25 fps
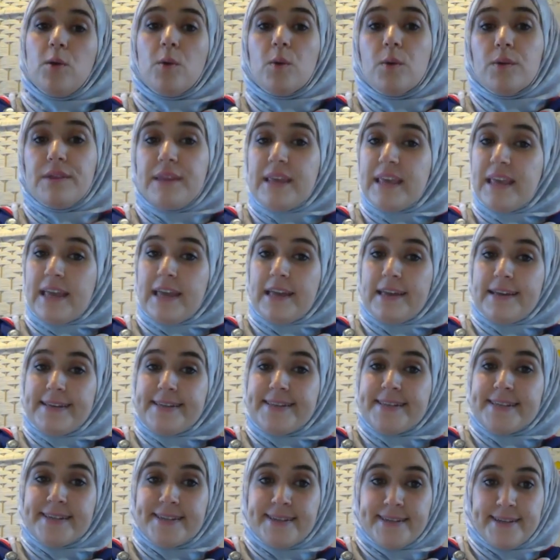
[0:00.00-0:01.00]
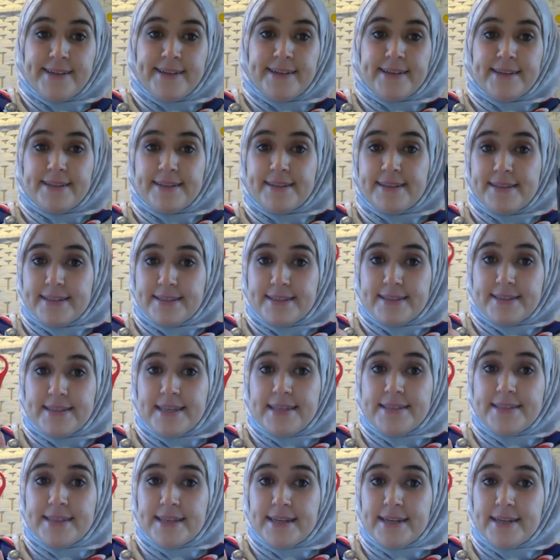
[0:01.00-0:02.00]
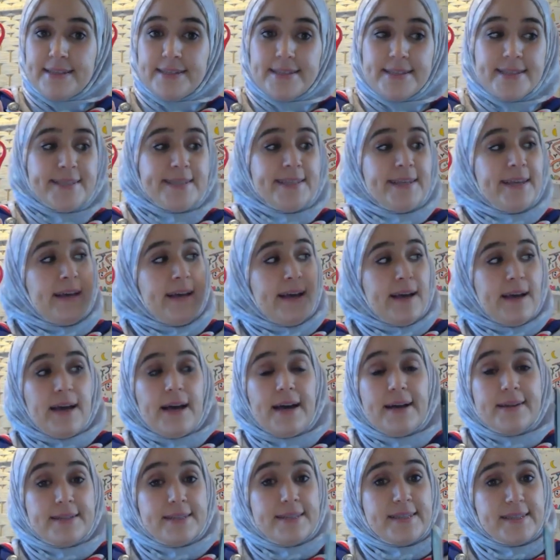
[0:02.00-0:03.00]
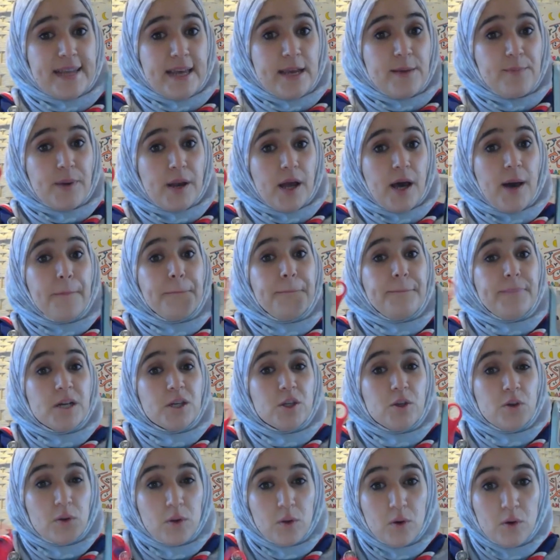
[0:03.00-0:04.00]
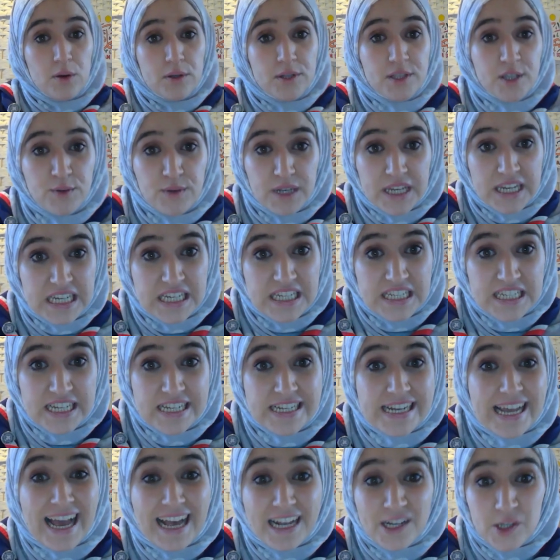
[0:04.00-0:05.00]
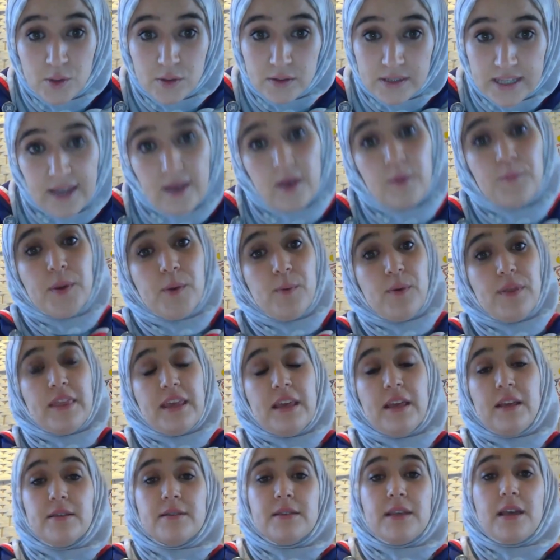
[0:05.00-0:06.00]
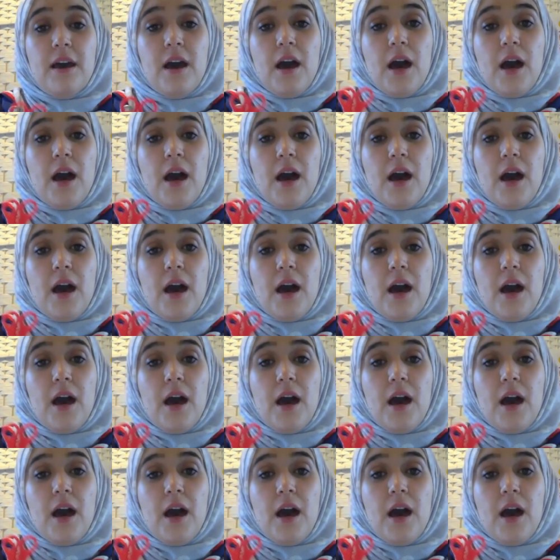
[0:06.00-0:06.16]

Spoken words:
need scissors and a stapler, but you'll also need an adult to help you with these.